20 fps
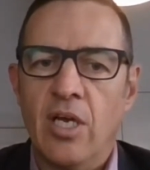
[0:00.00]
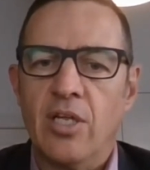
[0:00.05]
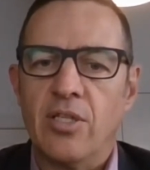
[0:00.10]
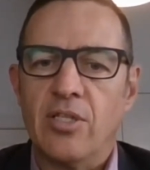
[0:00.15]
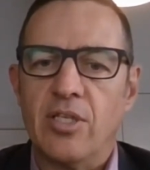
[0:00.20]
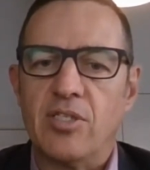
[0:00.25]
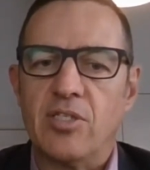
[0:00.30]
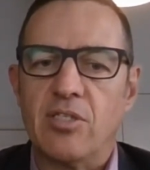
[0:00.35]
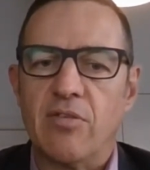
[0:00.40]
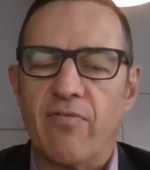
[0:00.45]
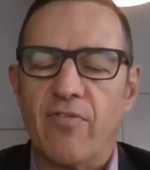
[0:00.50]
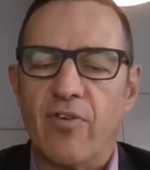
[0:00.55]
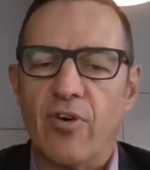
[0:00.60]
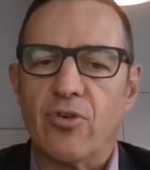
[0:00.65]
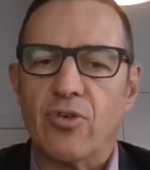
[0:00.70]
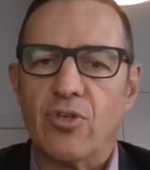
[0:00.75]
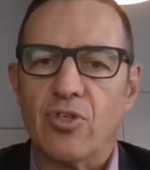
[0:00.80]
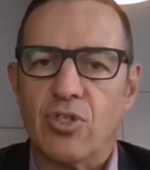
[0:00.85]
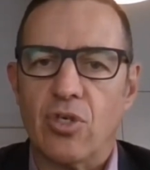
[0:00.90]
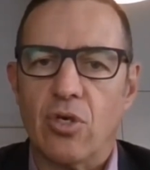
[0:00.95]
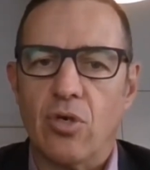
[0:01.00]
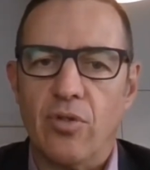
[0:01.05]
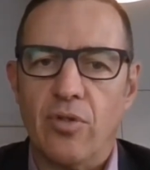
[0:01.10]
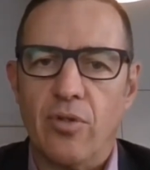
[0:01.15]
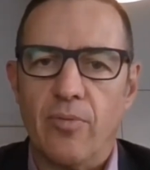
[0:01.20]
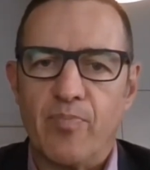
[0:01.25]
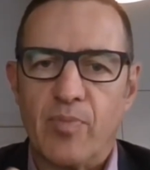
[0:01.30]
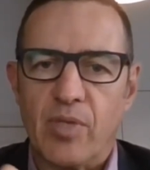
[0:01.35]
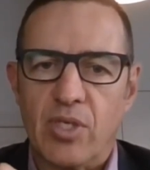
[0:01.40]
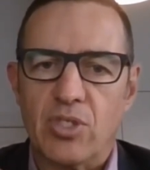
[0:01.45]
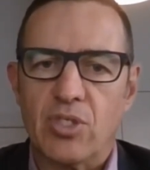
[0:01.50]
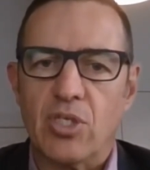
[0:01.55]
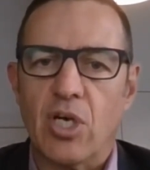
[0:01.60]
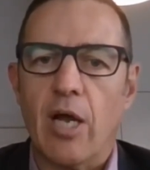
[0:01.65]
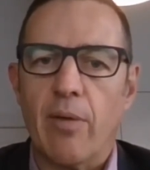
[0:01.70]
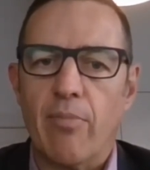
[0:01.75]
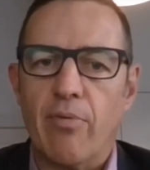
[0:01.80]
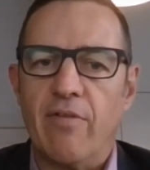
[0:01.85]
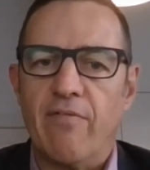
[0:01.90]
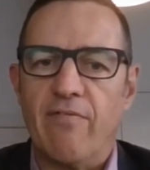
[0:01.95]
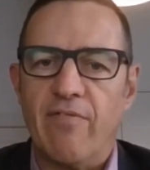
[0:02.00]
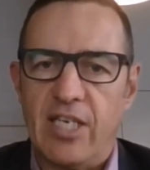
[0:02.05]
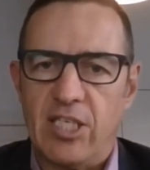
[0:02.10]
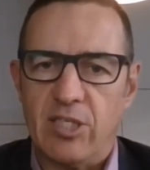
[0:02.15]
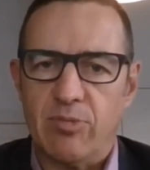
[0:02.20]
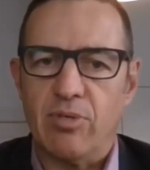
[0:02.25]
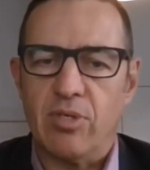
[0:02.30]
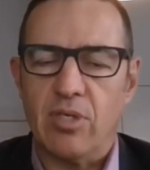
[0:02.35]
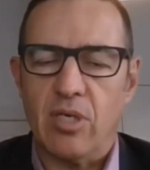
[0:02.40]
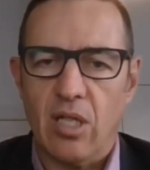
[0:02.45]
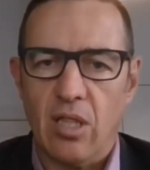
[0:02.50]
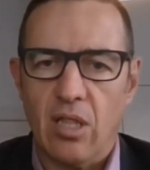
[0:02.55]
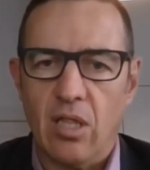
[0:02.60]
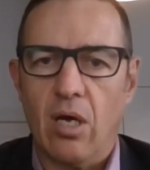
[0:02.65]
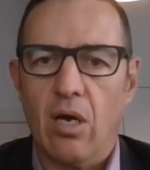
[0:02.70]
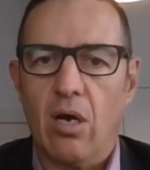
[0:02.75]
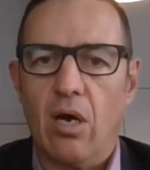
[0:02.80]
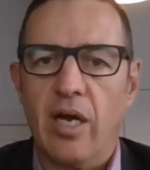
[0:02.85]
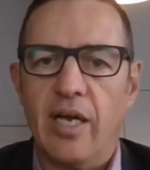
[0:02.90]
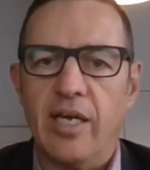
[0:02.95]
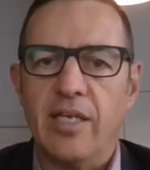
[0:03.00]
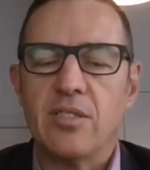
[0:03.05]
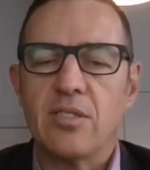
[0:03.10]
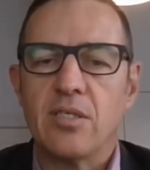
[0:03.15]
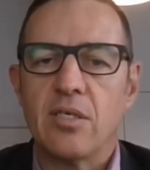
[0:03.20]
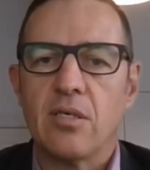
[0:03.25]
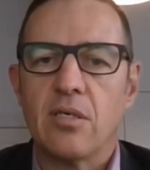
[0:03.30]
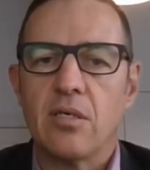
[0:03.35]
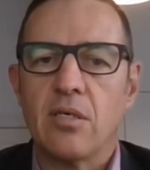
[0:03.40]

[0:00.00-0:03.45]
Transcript: needs to focus on cyber investment aligned